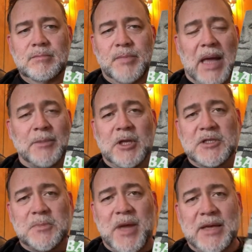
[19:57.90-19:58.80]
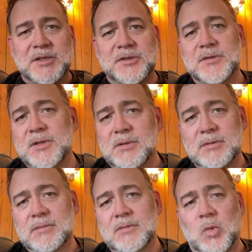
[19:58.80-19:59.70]
Babylon's banksters
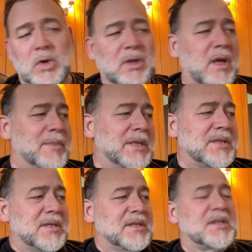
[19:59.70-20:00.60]
will come into this